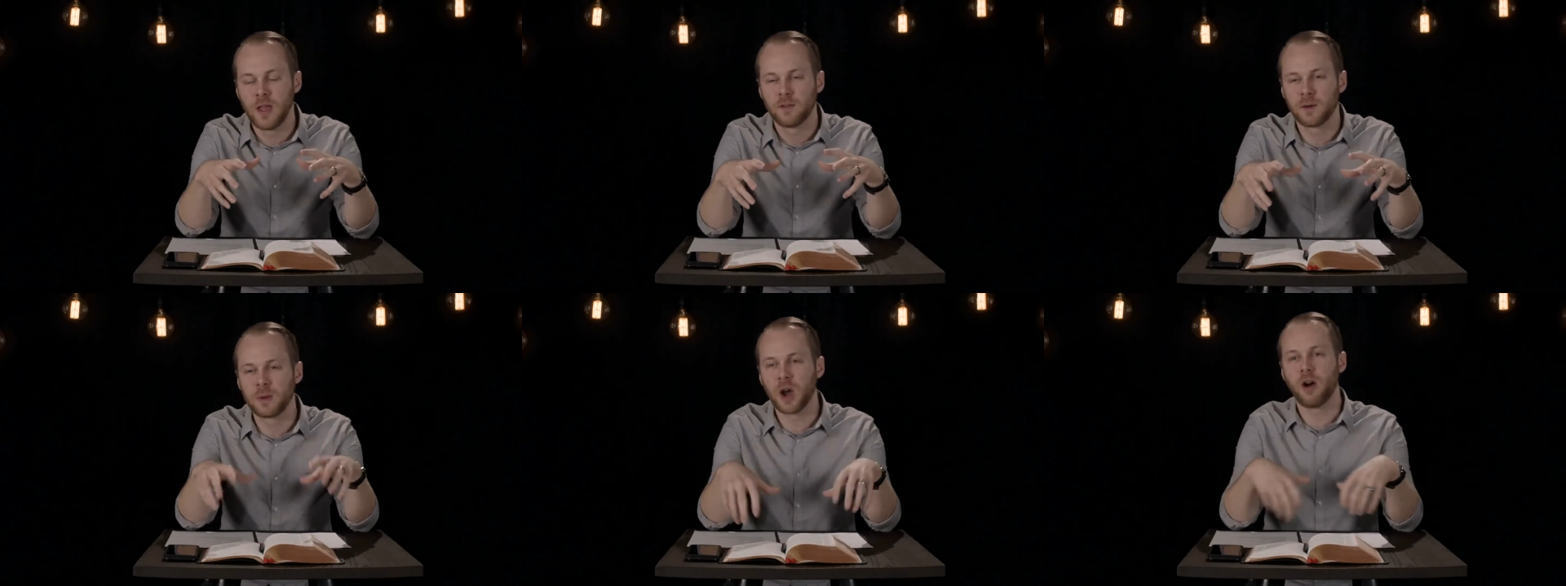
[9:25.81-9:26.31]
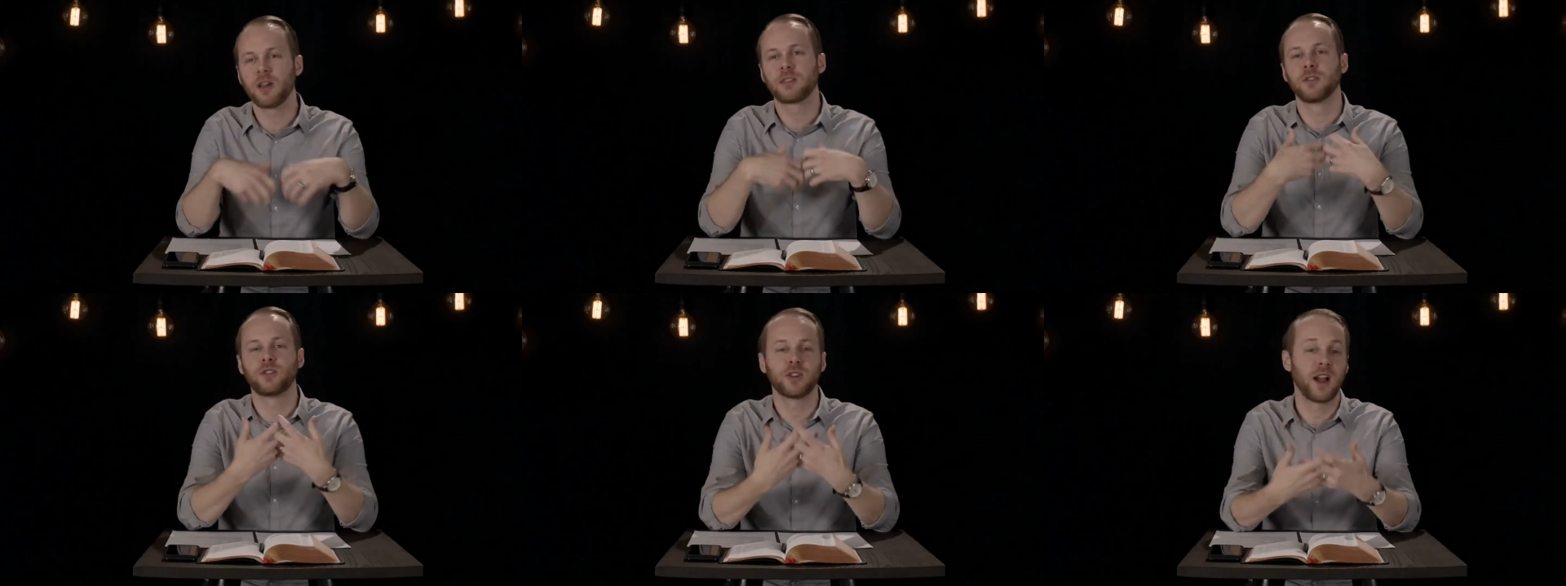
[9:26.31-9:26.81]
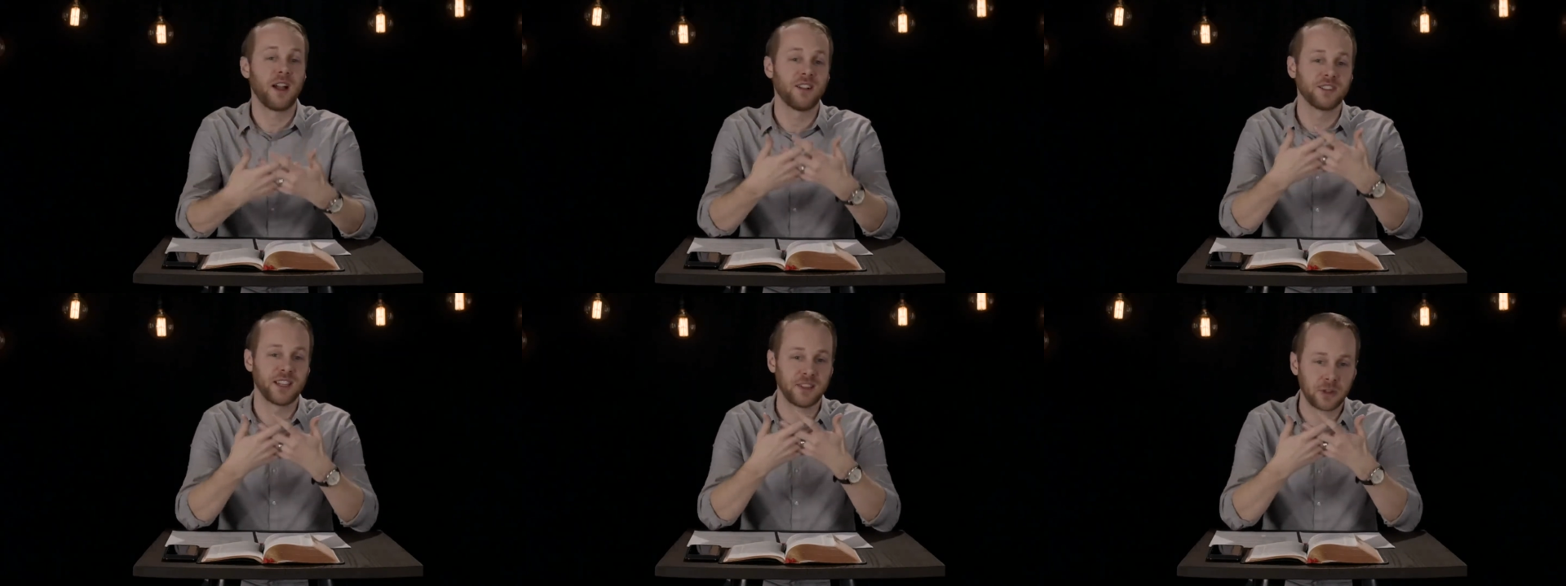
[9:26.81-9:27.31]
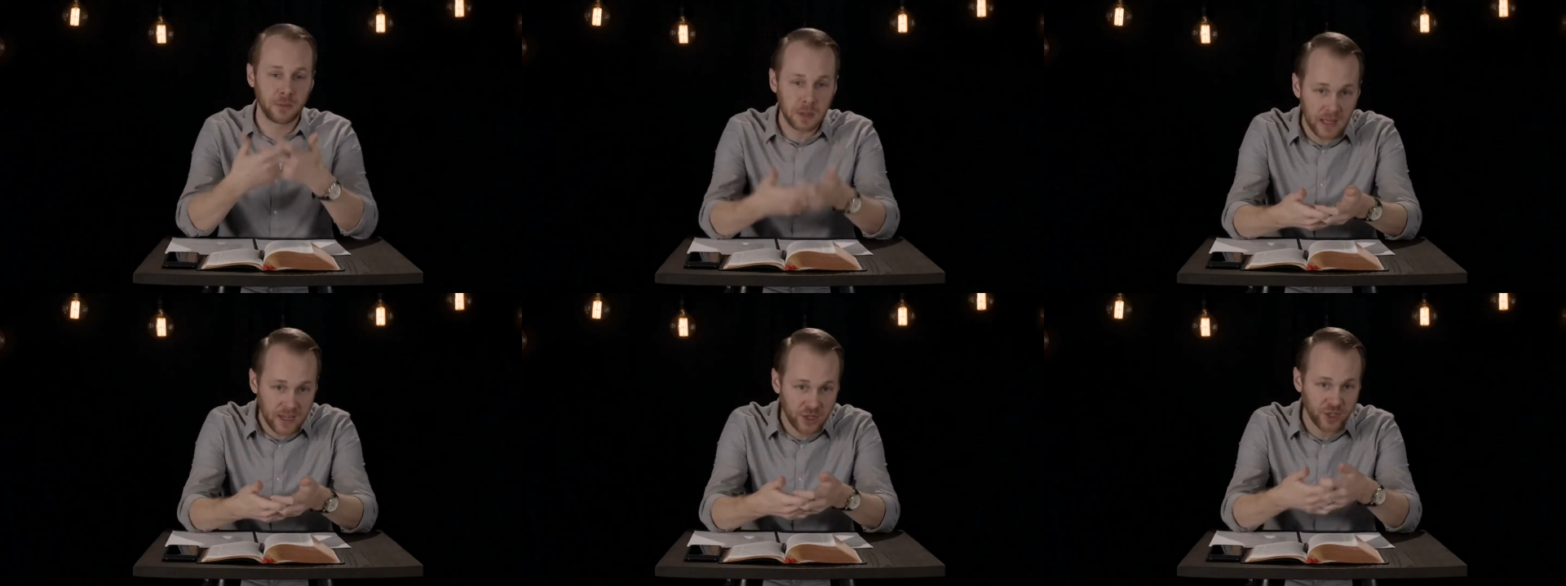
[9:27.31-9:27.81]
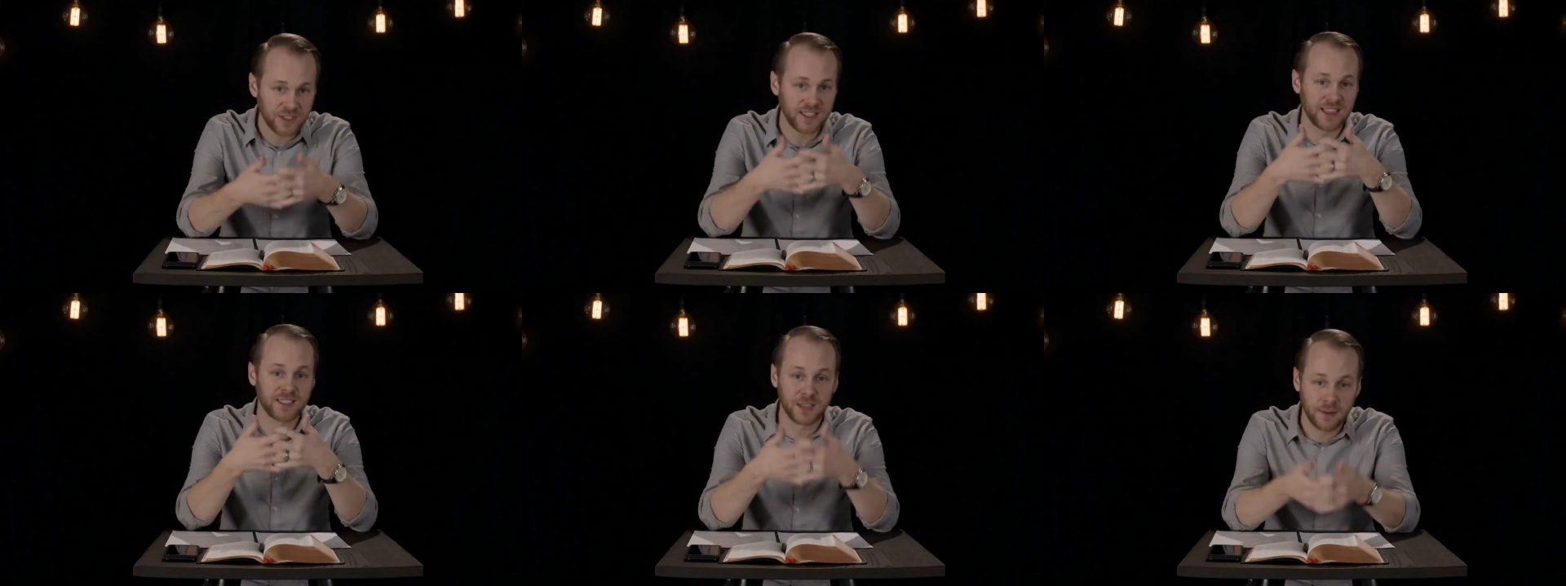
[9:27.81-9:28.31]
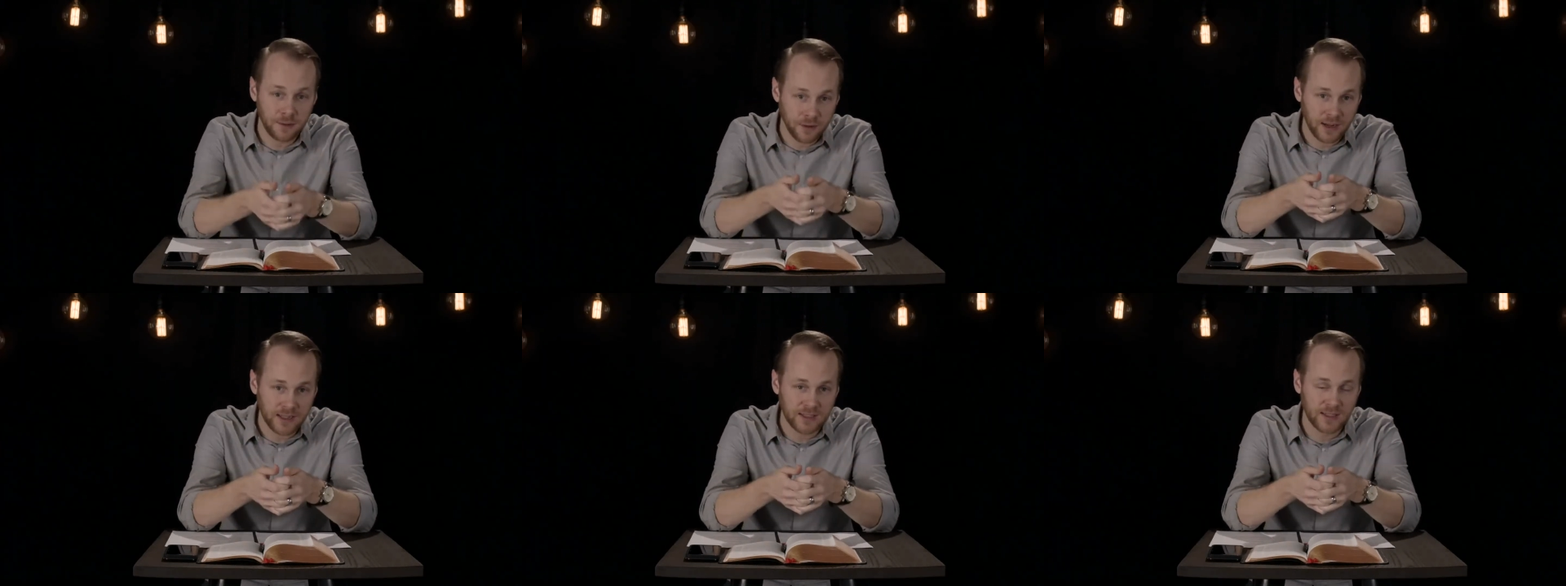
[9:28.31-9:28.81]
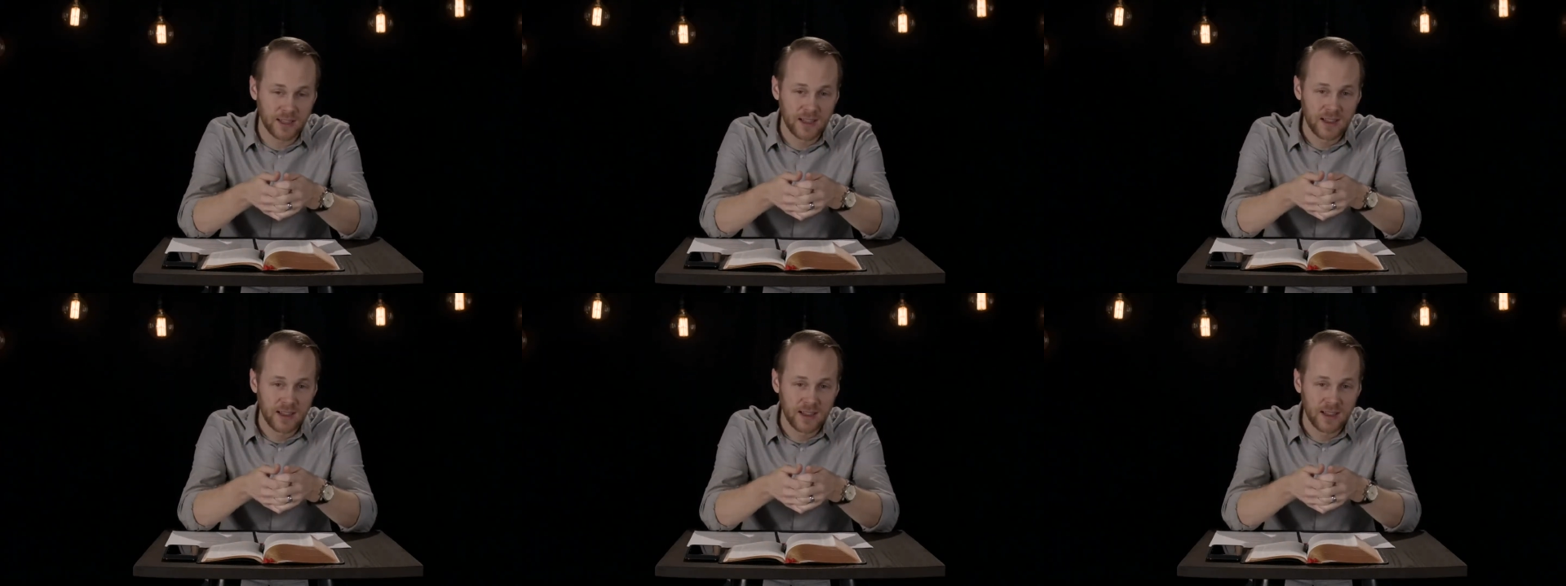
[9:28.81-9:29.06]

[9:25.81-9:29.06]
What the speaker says: from going through trials and tribulations and sufferings.